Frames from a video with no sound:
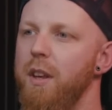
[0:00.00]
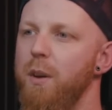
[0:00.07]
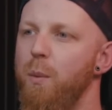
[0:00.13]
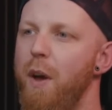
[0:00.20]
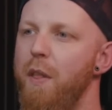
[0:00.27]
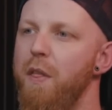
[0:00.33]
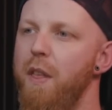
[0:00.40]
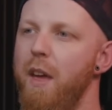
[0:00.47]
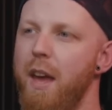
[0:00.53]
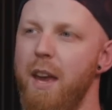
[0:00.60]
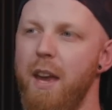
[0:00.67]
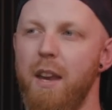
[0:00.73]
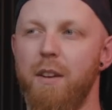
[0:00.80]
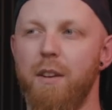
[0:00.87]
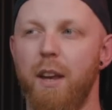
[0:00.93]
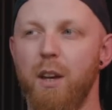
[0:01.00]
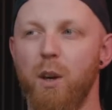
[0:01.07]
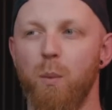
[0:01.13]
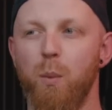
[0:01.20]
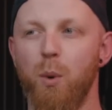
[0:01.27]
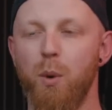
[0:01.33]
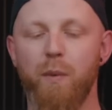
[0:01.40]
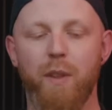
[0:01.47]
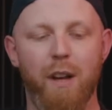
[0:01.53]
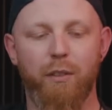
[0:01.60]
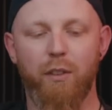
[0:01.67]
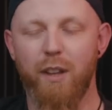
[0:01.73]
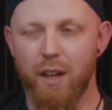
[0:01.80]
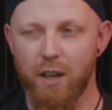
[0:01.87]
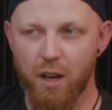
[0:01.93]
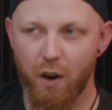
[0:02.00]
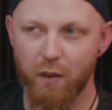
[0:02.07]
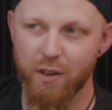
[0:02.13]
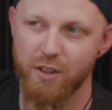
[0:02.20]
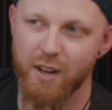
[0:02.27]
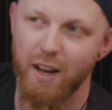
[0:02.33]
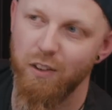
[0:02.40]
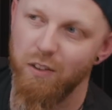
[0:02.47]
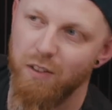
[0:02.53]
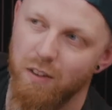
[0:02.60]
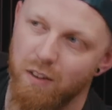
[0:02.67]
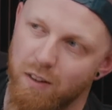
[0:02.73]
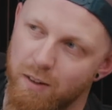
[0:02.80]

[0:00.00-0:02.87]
when they take a wound, they have to take a courage test?